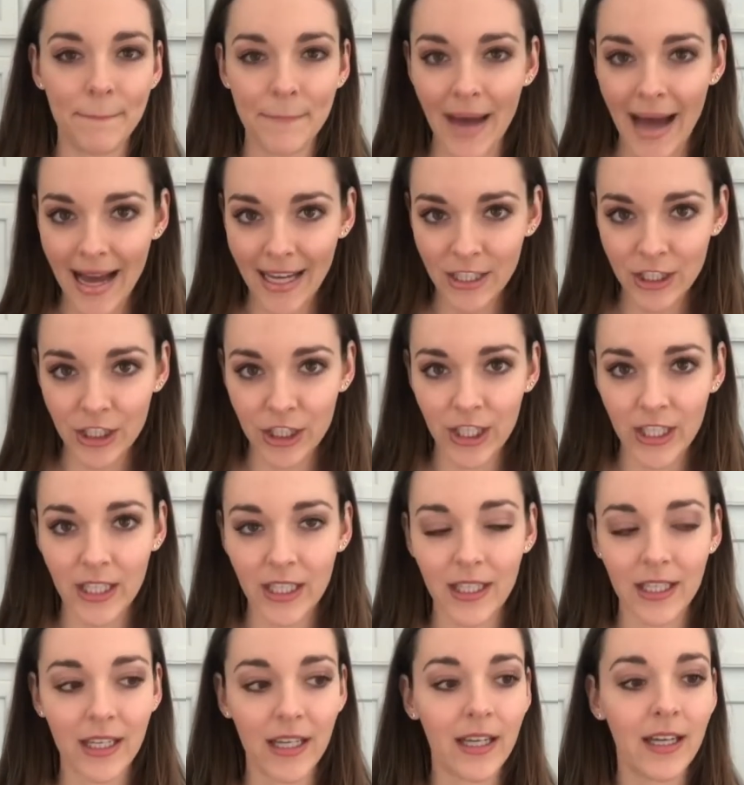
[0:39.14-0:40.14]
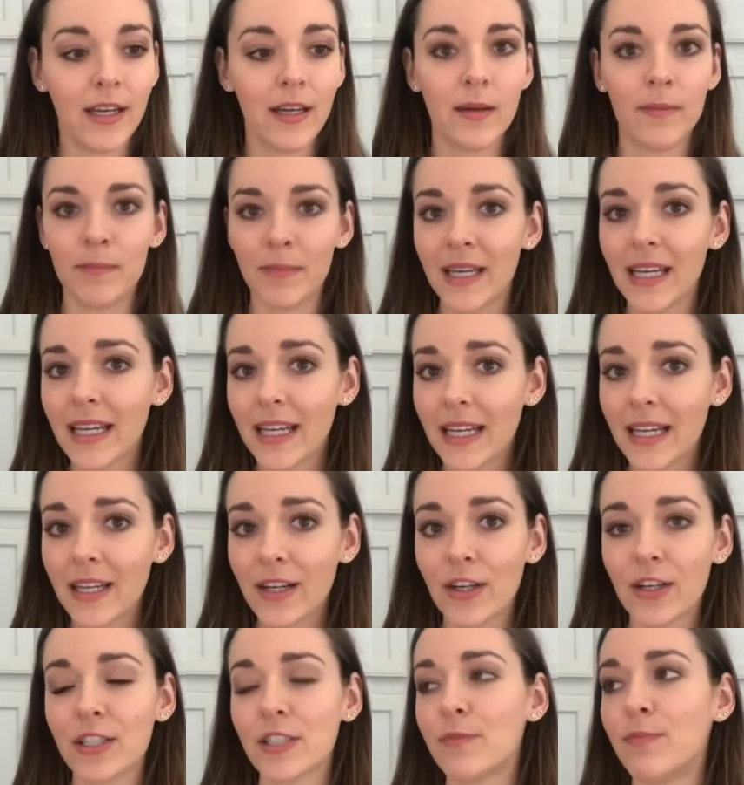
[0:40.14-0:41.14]
bashing meat
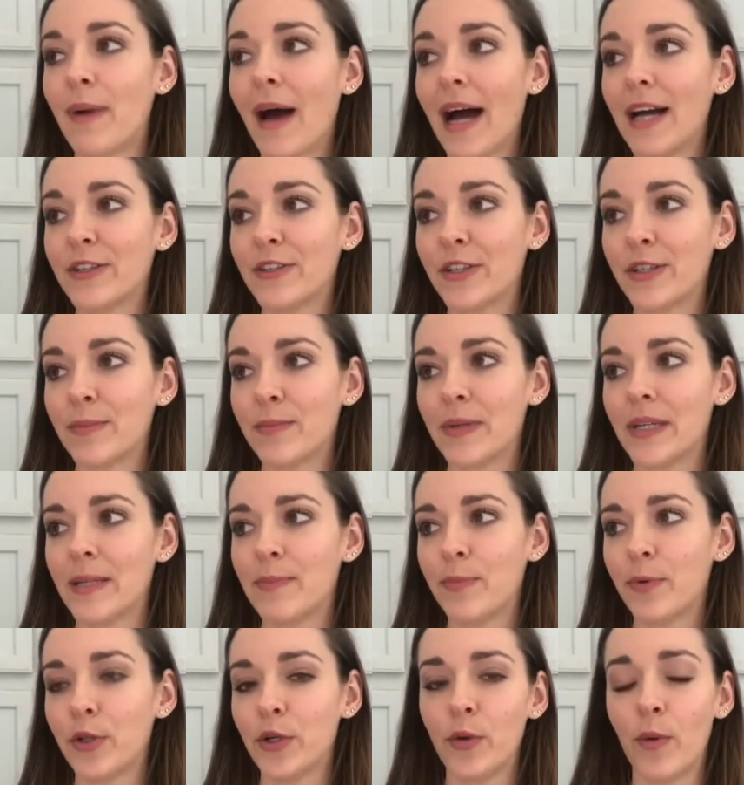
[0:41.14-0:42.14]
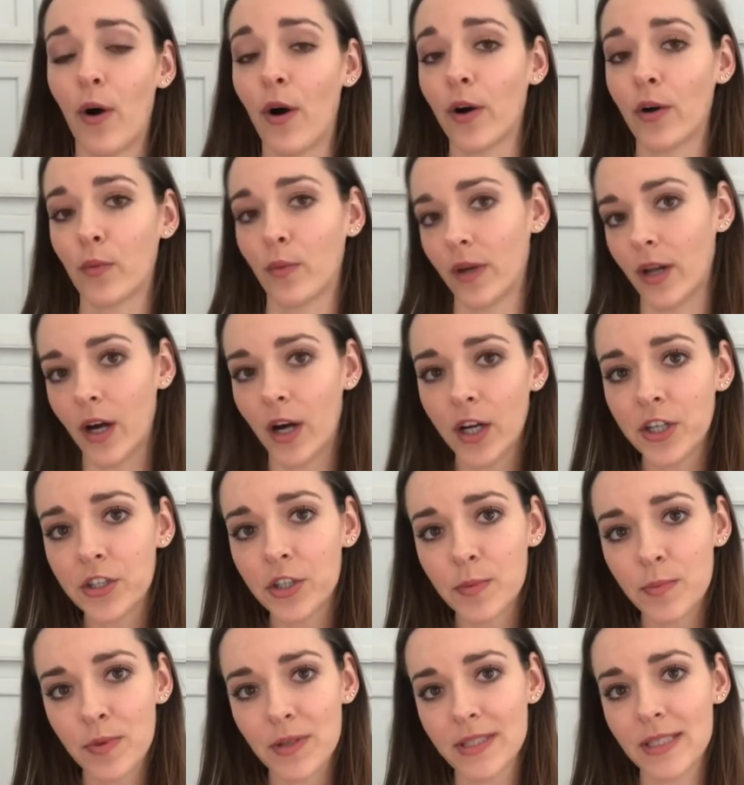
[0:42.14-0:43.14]
eaters, bashing people who aren't
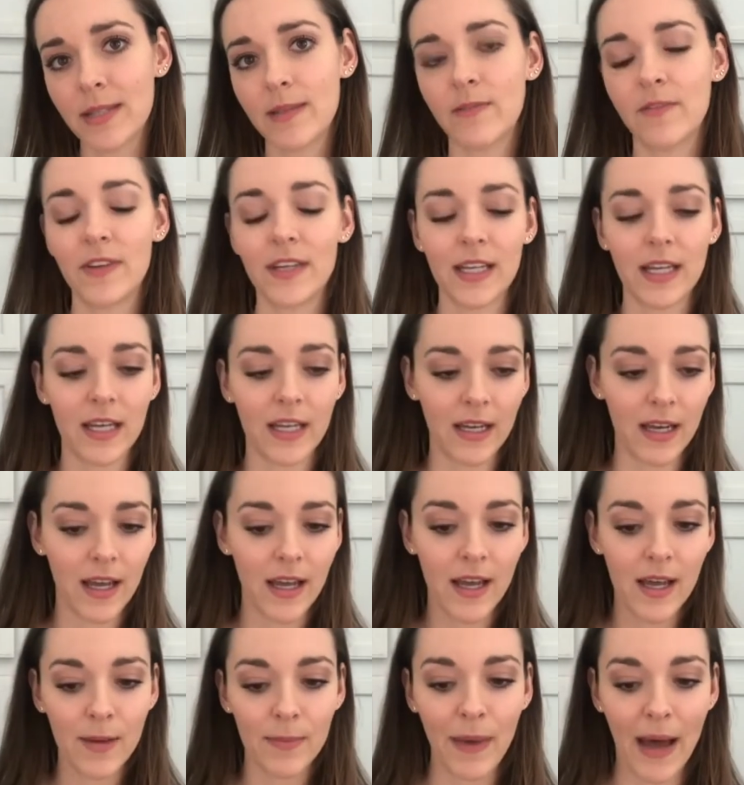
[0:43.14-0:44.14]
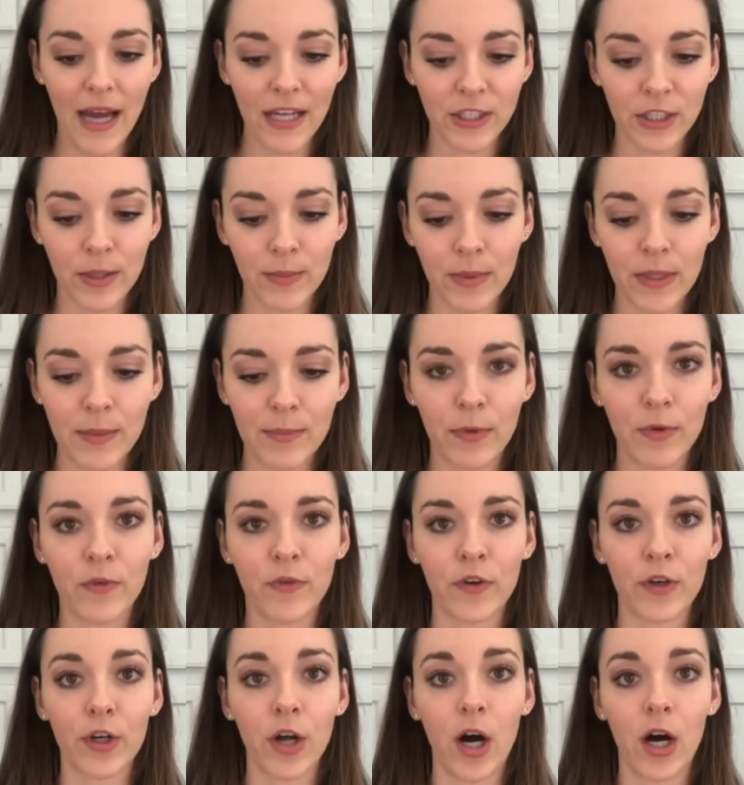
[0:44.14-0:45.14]
100% vegan, bashing people
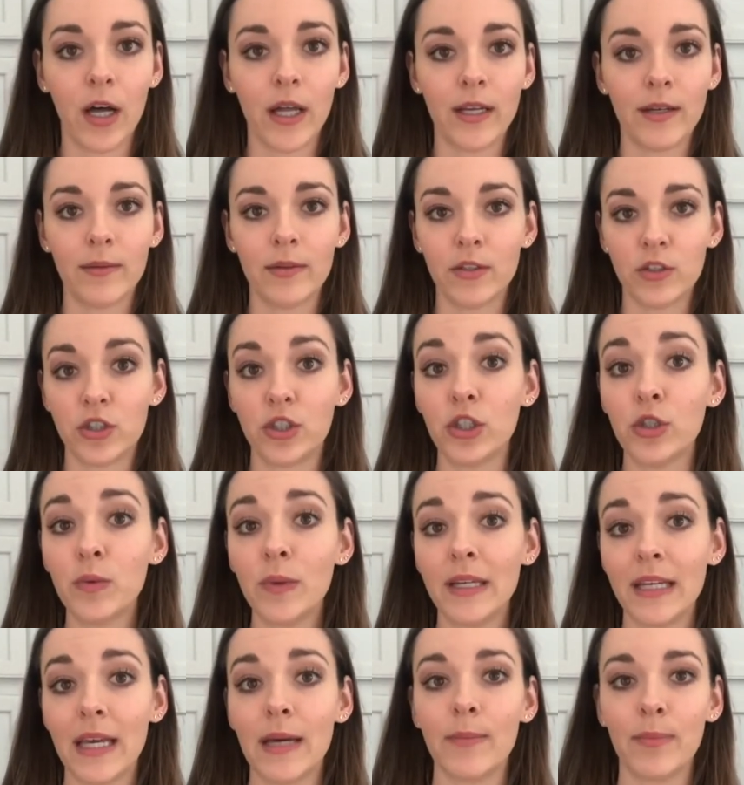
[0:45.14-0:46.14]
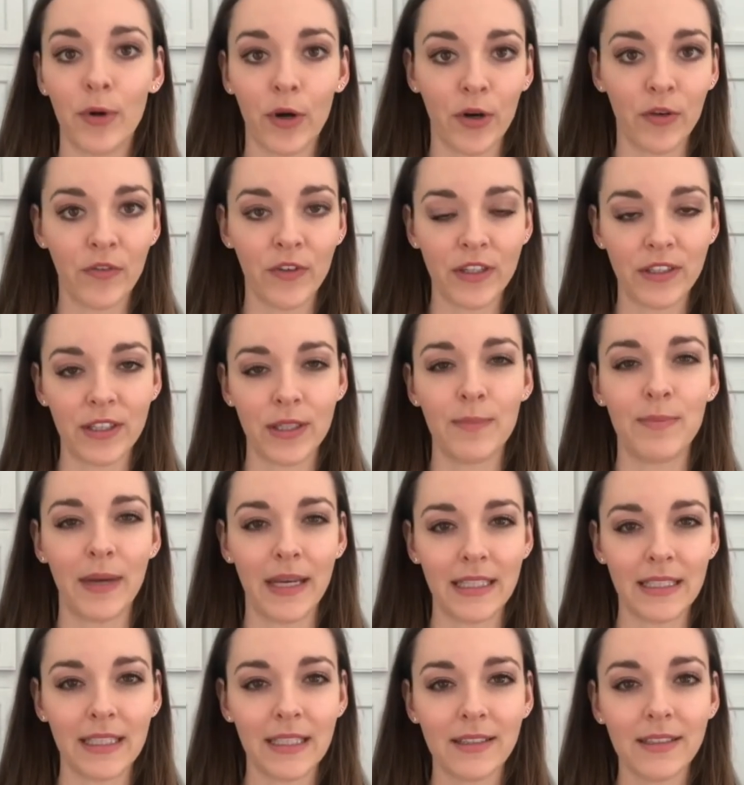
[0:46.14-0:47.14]
for not doing it perfectly,
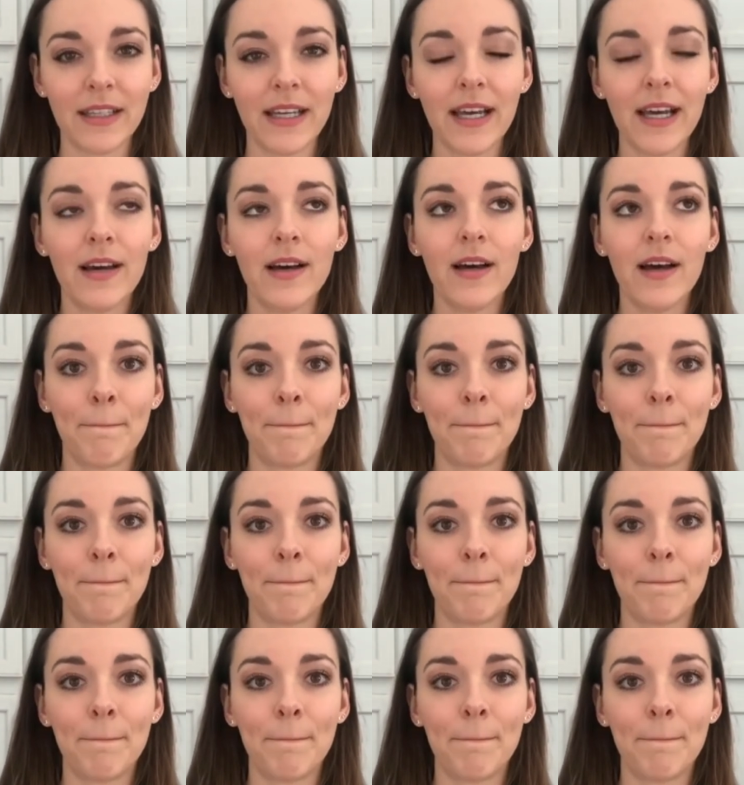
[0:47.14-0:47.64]
basically.